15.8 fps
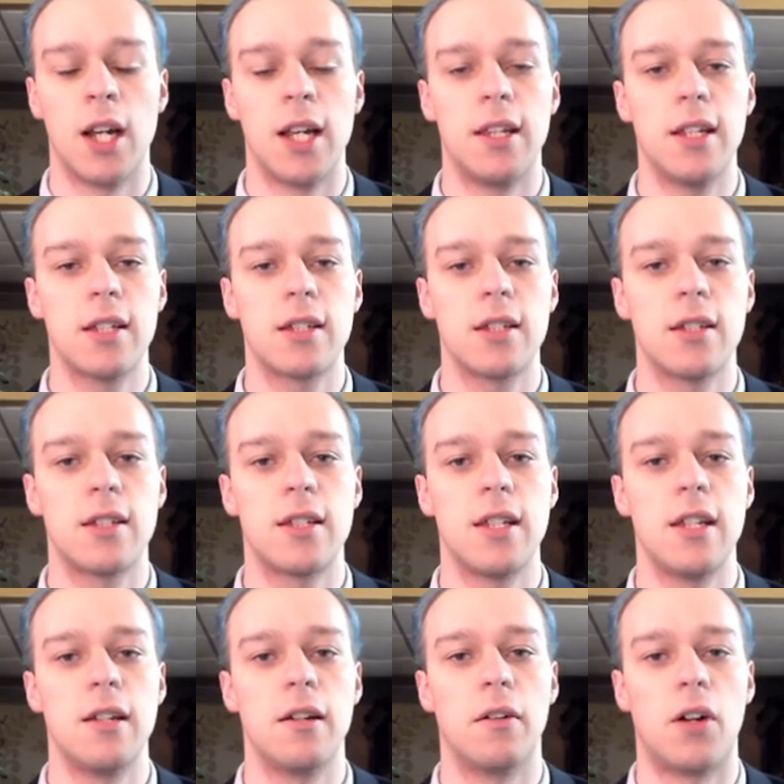This is
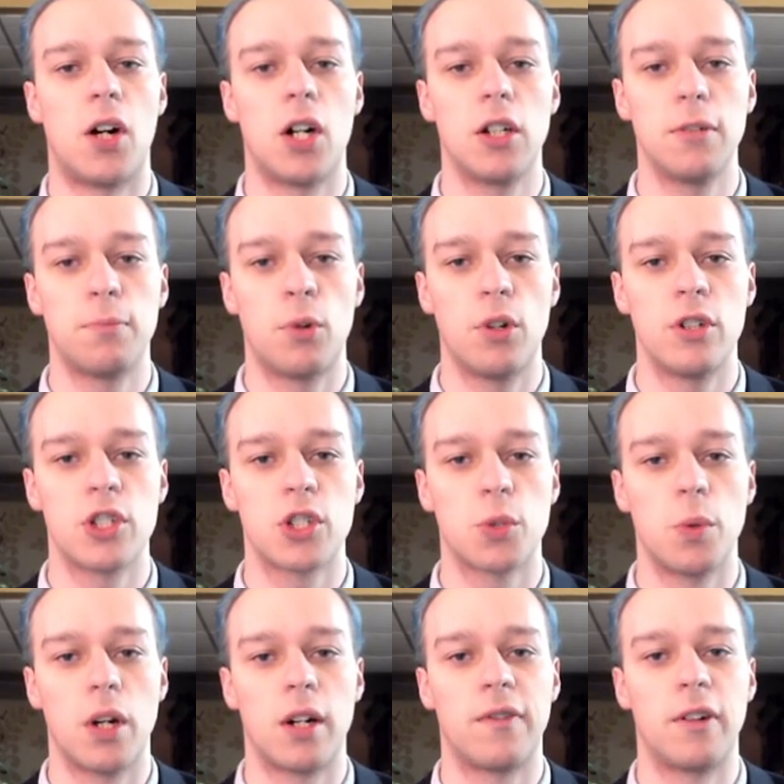the all-important
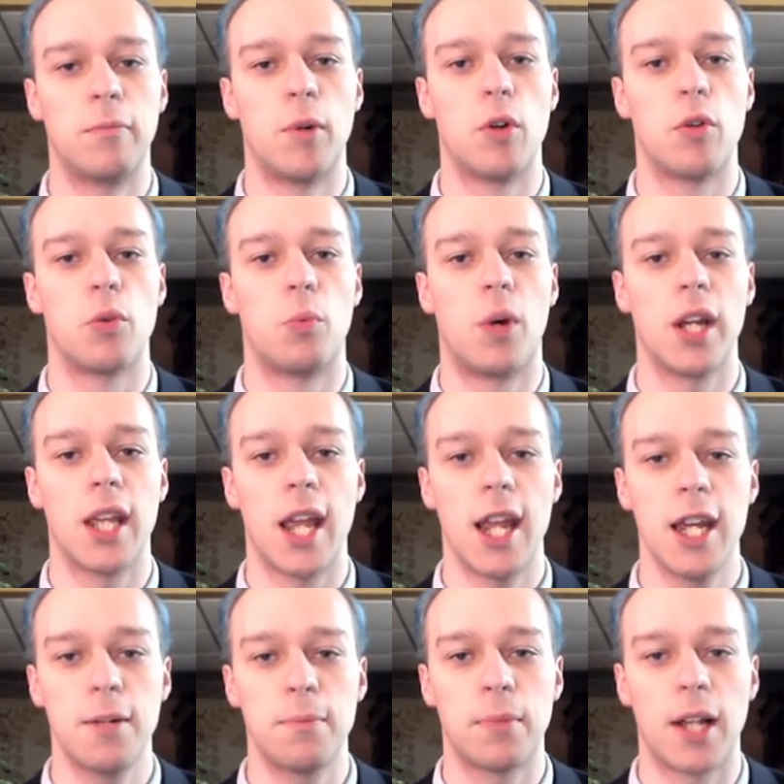square for both white
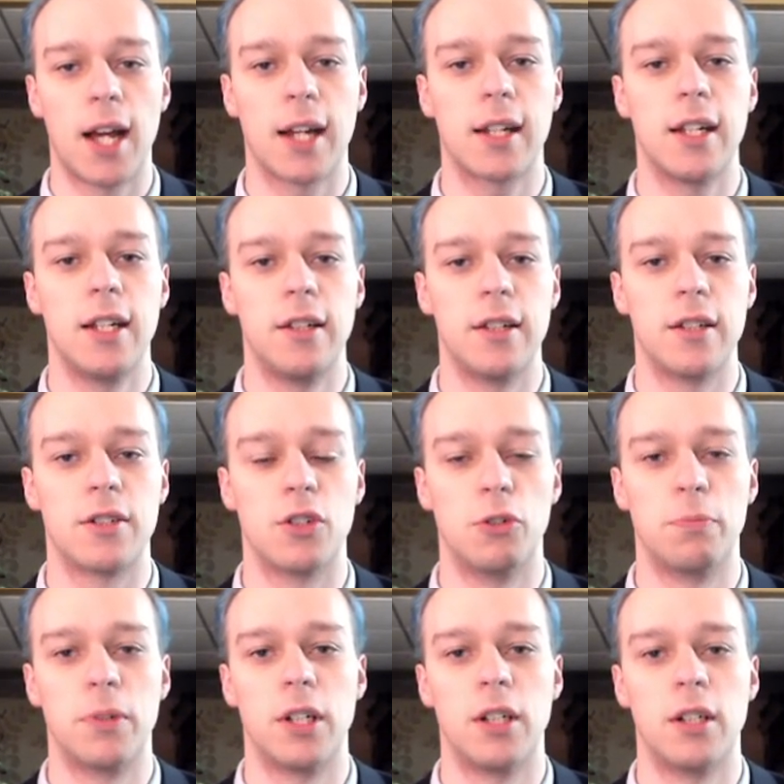and black in this
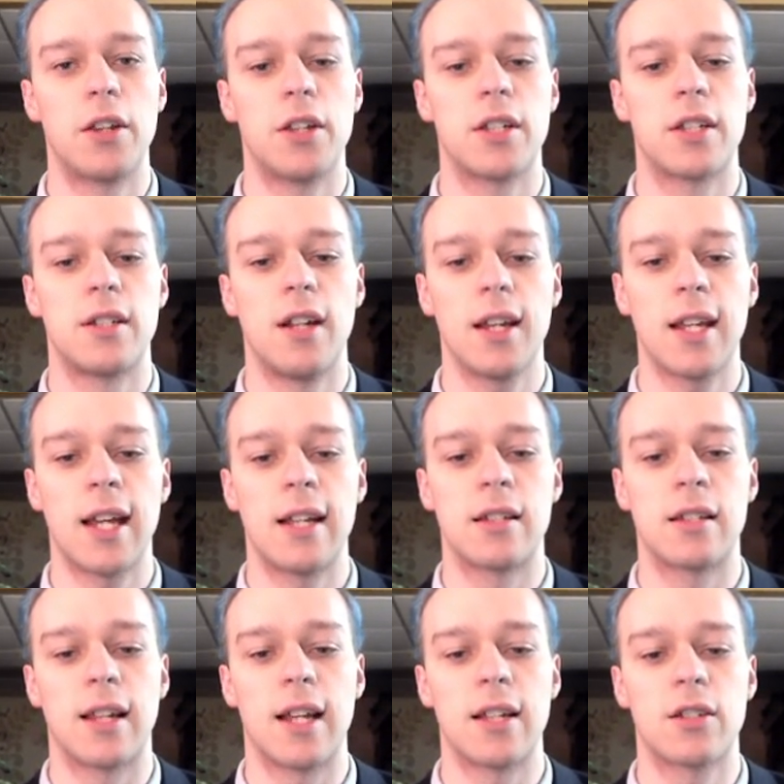opening. Now this knight
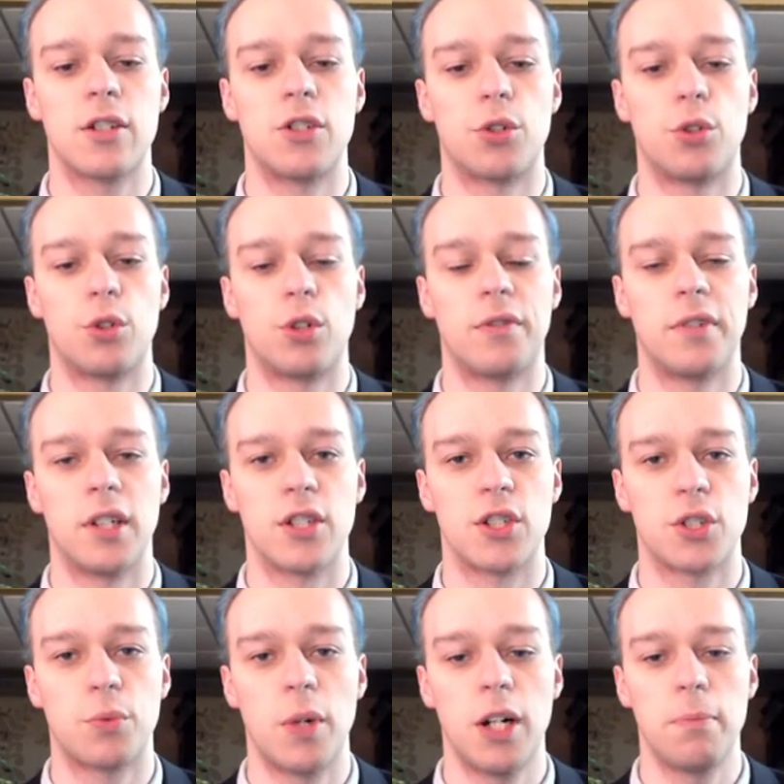has less control over this
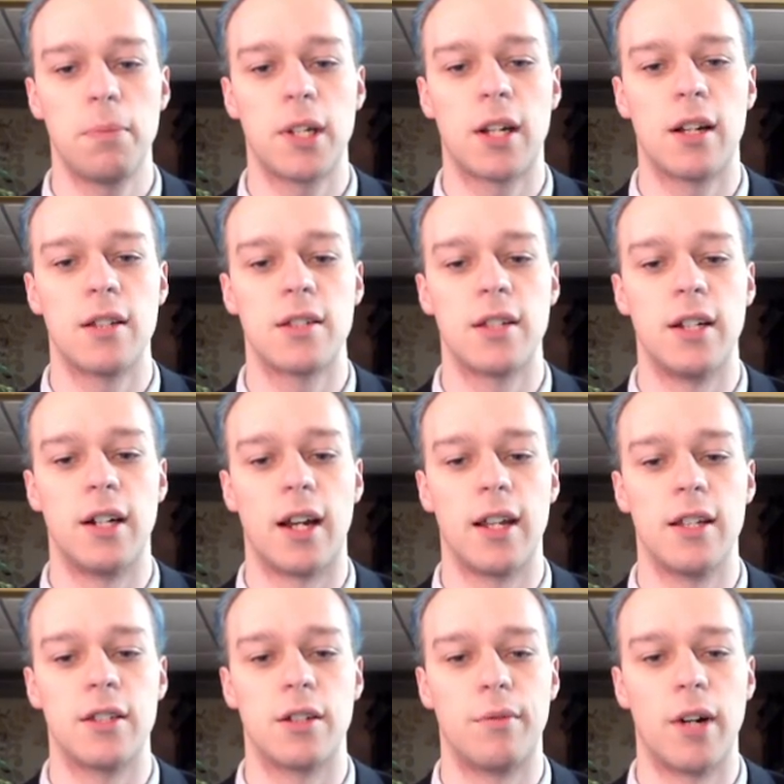square because the knight
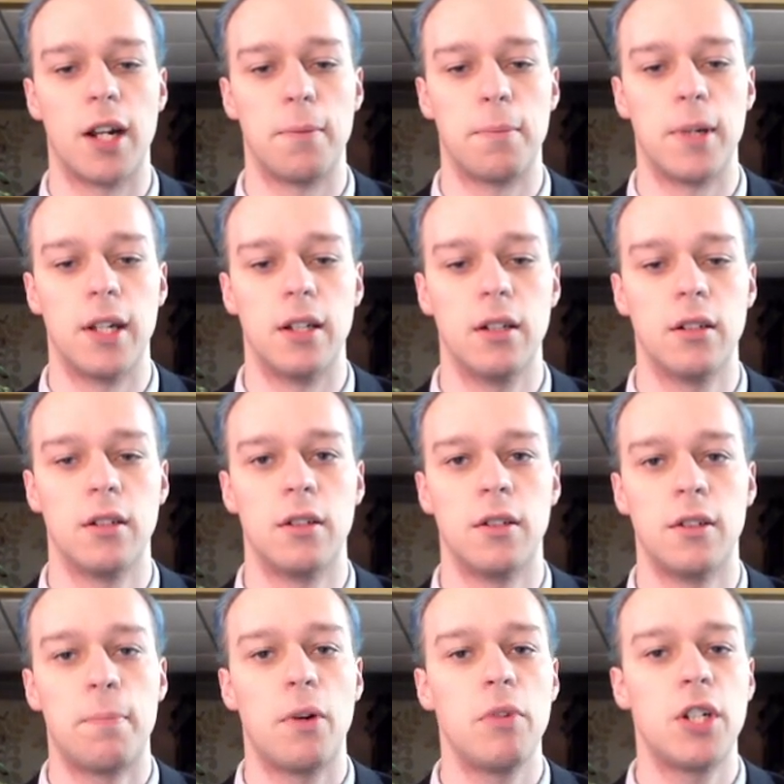is already pinned,
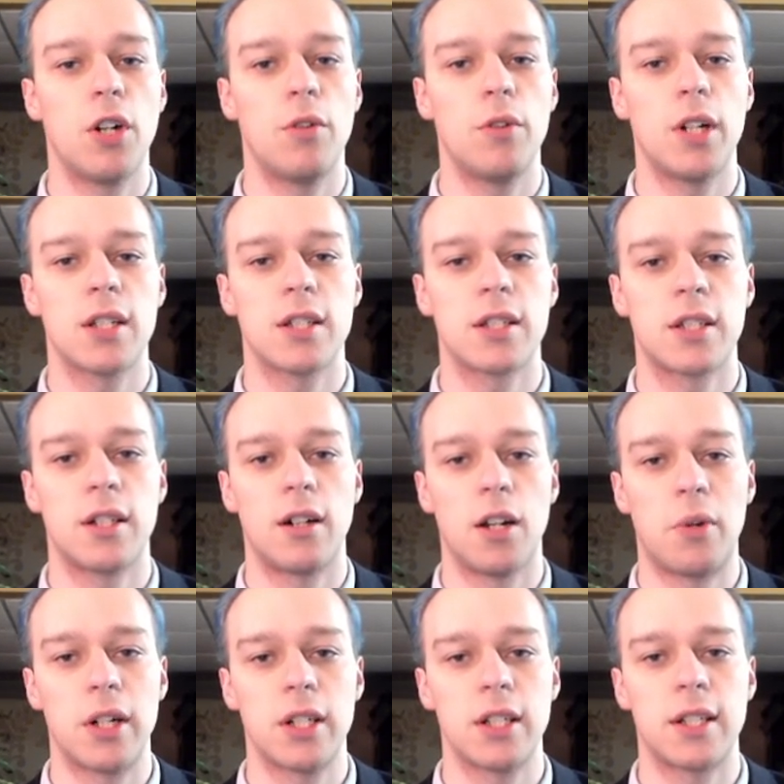but we don't necessarily
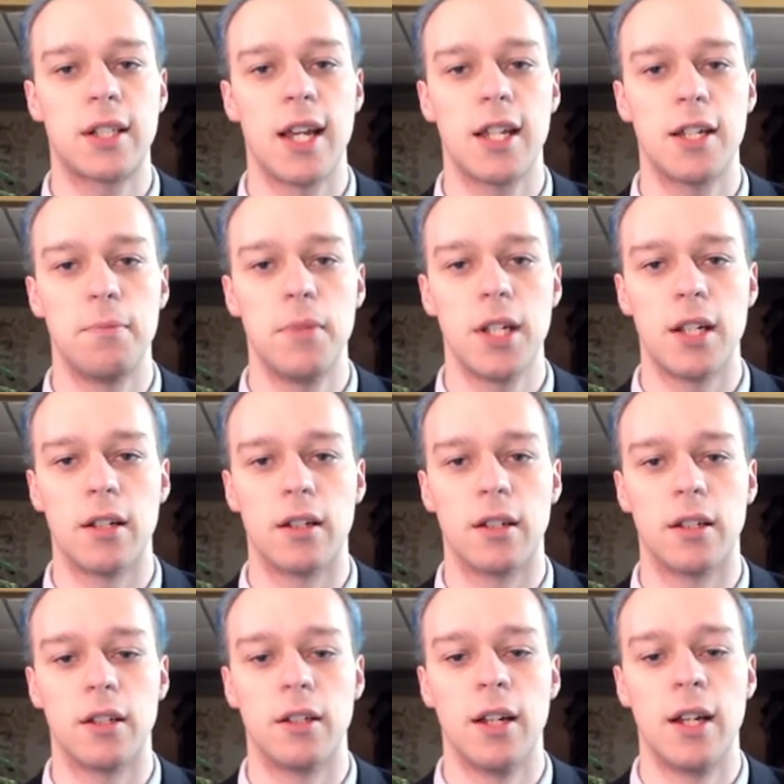want to take
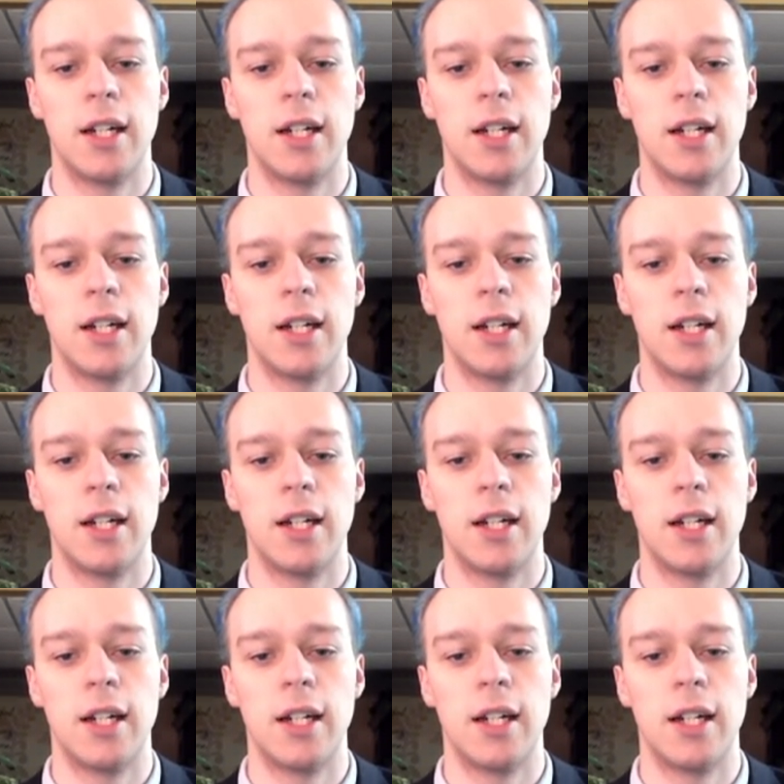immediately.